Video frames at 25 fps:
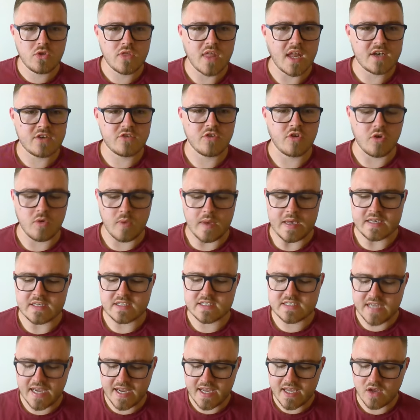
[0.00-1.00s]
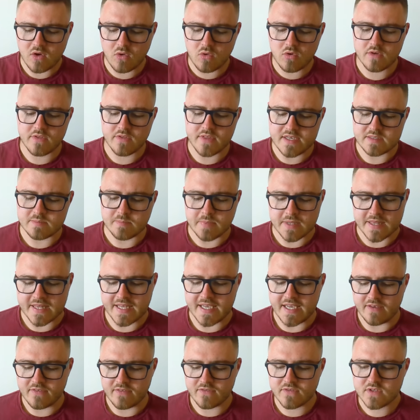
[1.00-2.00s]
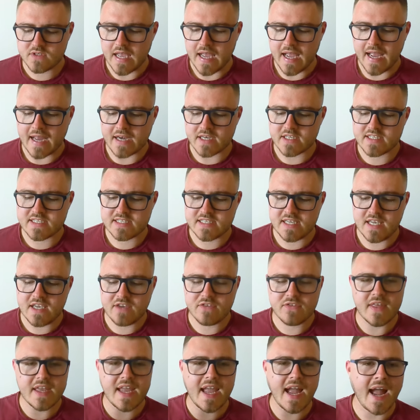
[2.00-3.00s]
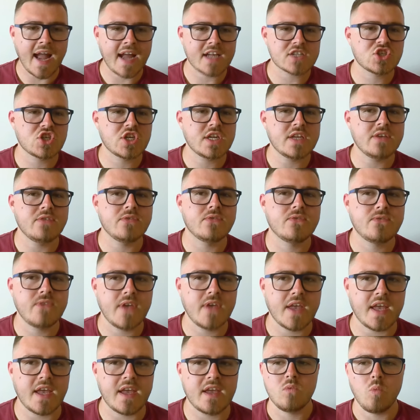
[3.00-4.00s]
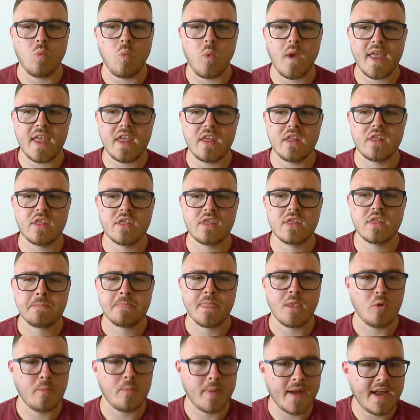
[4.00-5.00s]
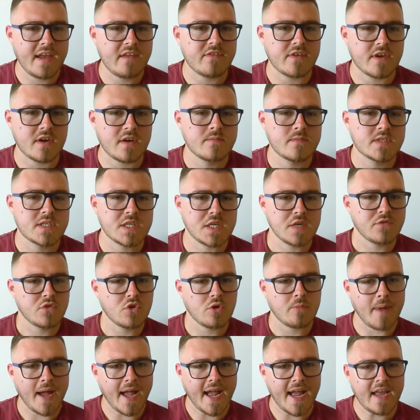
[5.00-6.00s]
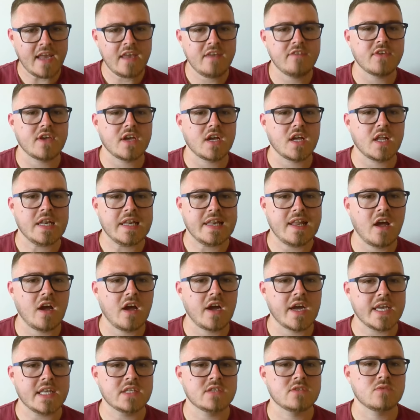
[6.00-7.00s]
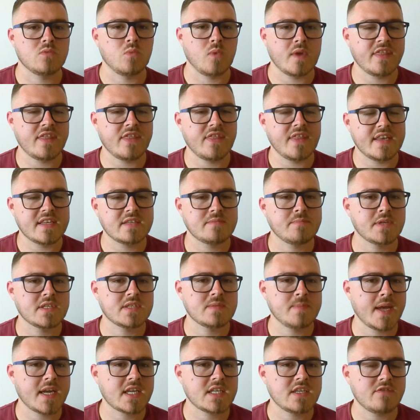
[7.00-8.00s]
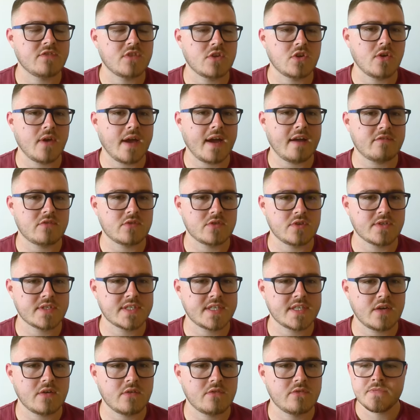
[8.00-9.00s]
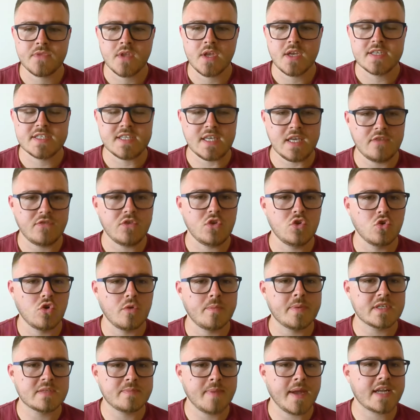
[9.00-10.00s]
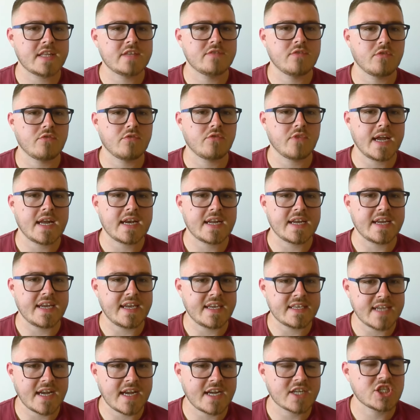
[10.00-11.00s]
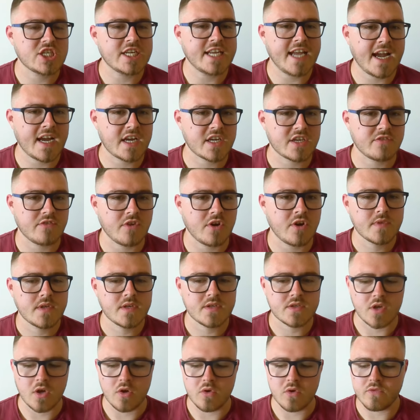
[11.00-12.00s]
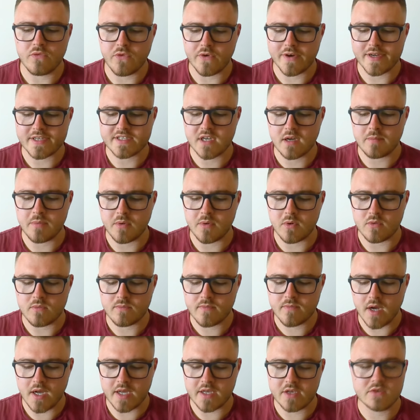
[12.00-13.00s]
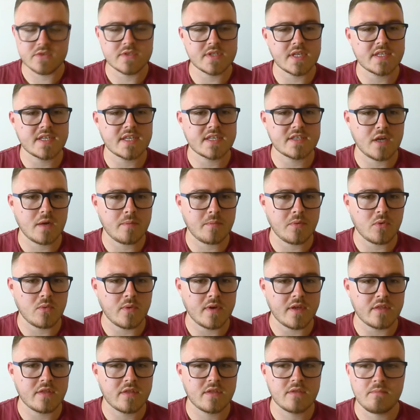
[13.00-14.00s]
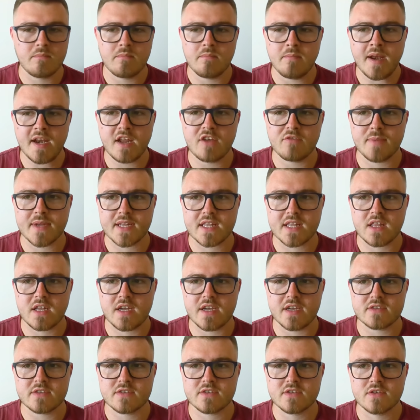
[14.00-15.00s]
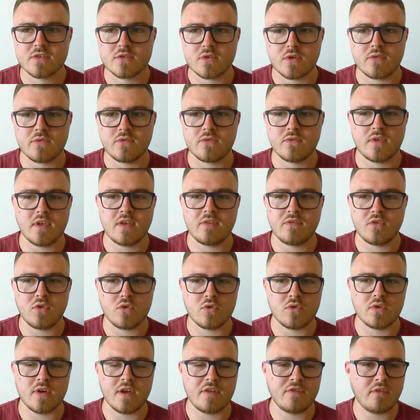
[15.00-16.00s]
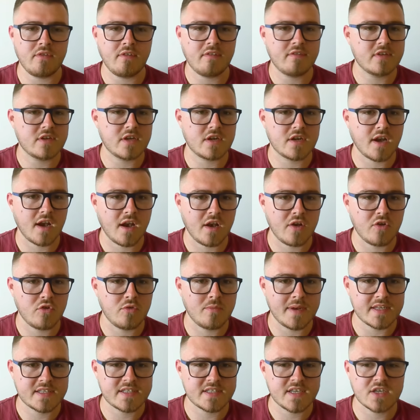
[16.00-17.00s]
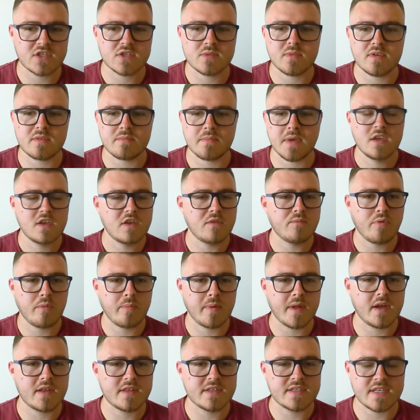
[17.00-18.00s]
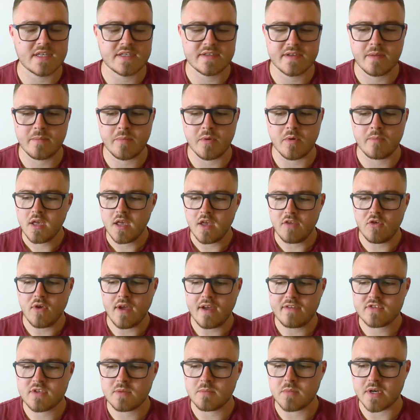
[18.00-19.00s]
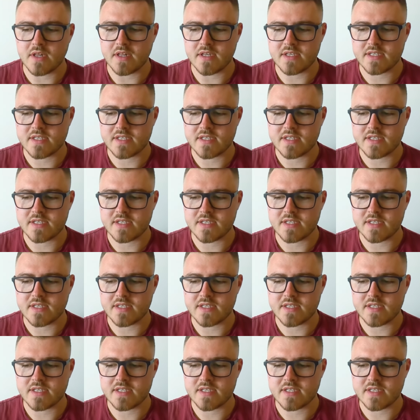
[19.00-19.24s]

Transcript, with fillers: then do is take all of these beliefs and see if they actually fit with your behavior. See if your behavior aligns with this perspective that you have on yourself. see if your perspective of reality is actually accurate. So for example, I use this example with many of my clients. So if you've ever done an Illumina session with me, you've probably heard this example. If you have somebody that